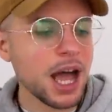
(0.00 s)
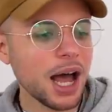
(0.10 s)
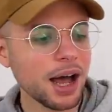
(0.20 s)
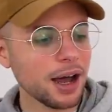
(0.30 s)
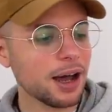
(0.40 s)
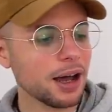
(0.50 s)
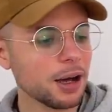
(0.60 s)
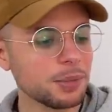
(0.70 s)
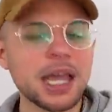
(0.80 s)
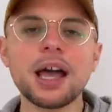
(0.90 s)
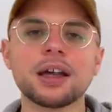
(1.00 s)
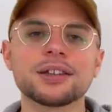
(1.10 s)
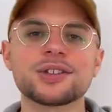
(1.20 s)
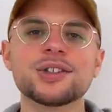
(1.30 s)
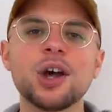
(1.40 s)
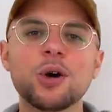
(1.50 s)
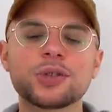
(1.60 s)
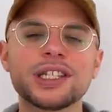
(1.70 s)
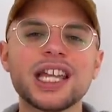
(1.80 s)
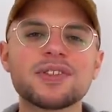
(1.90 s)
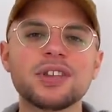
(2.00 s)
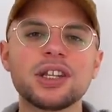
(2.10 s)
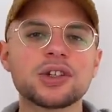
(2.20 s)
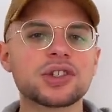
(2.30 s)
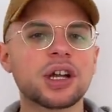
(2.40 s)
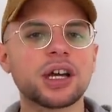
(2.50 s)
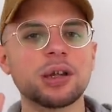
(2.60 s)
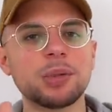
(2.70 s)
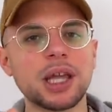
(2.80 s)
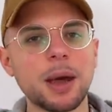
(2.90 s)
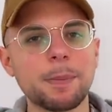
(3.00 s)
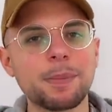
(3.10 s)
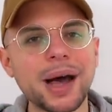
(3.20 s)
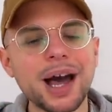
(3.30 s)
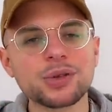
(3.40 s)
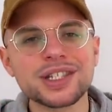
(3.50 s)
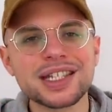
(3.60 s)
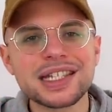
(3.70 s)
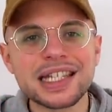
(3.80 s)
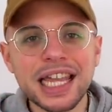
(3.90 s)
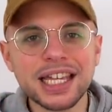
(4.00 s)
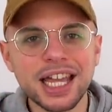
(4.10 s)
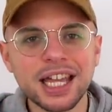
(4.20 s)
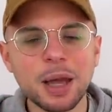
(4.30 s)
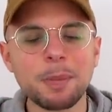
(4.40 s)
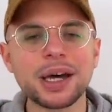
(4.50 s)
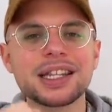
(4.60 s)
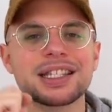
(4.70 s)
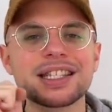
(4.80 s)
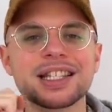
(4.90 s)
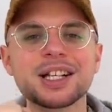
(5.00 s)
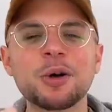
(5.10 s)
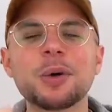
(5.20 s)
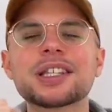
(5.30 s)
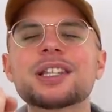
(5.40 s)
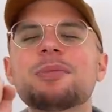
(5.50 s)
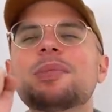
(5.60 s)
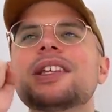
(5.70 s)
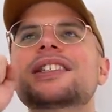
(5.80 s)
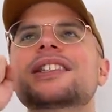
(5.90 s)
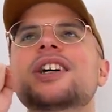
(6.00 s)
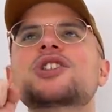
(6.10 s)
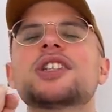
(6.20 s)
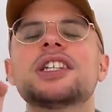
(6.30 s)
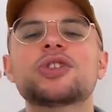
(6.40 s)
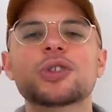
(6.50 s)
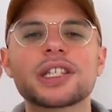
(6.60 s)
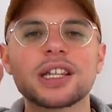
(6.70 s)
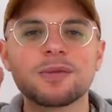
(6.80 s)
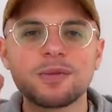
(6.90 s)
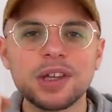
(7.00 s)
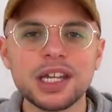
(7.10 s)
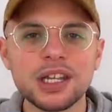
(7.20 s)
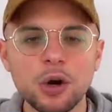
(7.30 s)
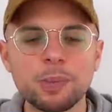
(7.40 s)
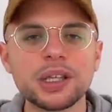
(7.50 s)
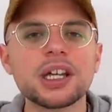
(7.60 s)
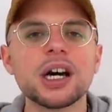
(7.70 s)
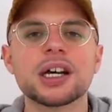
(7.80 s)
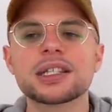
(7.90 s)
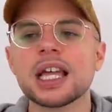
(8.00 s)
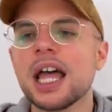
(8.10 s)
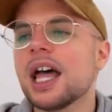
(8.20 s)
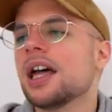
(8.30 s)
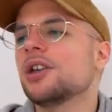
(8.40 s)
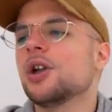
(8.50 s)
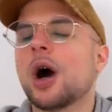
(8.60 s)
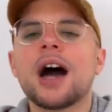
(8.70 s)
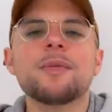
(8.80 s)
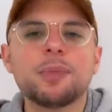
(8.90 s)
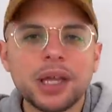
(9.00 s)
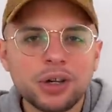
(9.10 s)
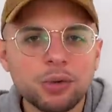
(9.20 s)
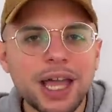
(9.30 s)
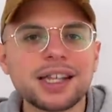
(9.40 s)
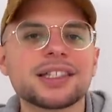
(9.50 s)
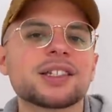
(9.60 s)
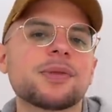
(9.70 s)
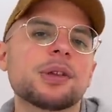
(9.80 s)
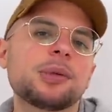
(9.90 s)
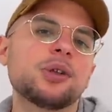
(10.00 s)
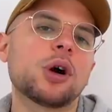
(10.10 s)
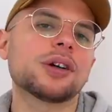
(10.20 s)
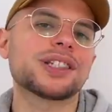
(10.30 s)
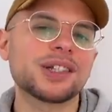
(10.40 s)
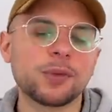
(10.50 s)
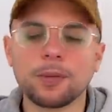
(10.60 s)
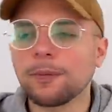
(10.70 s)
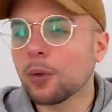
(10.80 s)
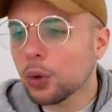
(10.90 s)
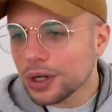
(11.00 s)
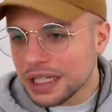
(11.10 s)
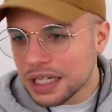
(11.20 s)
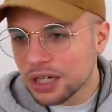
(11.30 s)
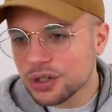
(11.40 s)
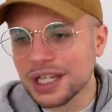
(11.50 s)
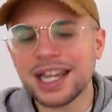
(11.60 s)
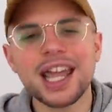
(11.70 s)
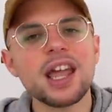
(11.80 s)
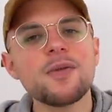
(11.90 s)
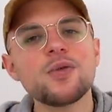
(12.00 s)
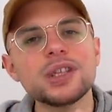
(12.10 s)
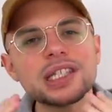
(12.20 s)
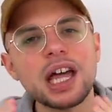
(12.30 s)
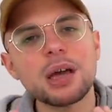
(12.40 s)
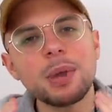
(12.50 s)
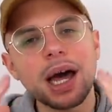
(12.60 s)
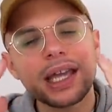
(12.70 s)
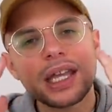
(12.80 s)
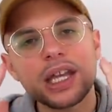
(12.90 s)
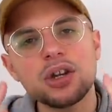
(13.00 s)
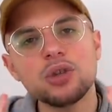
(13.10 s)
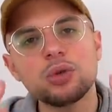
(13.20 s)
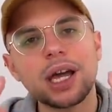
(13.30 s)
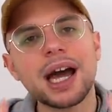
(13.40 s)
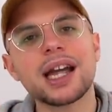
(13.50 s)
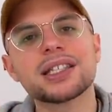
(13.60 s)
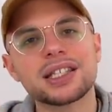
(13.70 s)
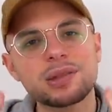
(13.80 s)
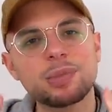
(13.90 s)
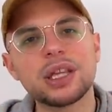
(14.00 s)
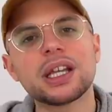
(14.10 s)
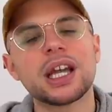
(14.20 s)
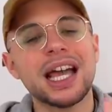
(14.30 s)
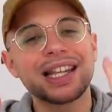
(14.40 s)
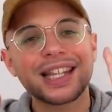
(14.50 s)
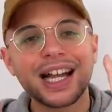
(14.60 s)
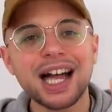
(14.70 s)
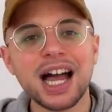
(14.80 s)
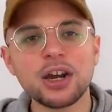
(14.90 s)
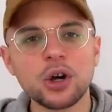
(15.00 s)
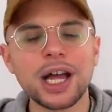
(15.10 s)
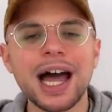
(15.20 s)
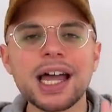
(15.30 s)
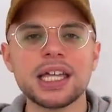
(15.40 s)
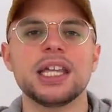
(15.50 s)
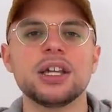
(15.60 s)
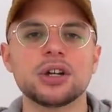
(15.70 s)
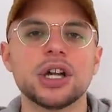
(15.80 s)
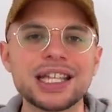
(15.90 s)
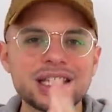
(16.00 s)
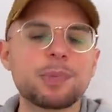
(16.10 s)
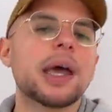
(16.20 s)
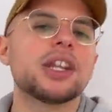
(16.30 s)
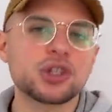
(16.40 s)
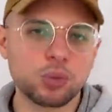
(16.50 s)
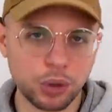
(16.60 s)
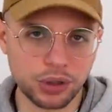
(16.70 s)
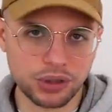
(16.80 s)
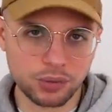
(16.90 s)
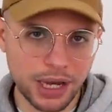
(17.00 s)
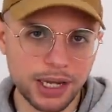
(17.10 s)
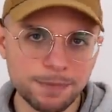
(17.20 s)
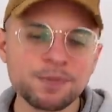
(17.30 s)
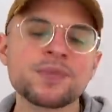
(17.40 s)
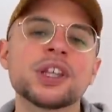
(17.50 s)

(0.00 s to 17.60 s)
So today's video is not gonna be about singing, but it's still going to be such an interesting video because, you know, I've been reacting to Filipino content for 4 years, and every time I hear you guys speak Tagalog, I hear Spanish words, right?